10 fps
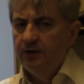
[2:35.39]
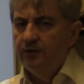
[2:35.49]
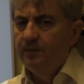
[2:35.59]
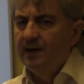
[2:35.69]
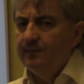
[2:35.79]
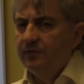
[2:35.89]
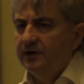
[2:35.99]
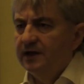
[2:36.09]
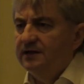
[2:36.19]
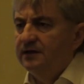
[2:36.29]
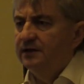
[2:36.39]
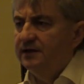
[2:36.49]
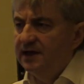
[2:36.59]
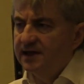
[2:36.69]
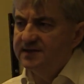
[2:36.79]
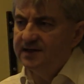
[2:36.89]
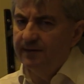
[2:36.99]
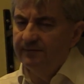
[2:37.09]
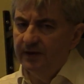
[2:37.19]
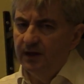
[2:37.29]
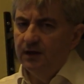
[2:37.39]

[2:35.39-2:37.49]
You remember that in the DSM,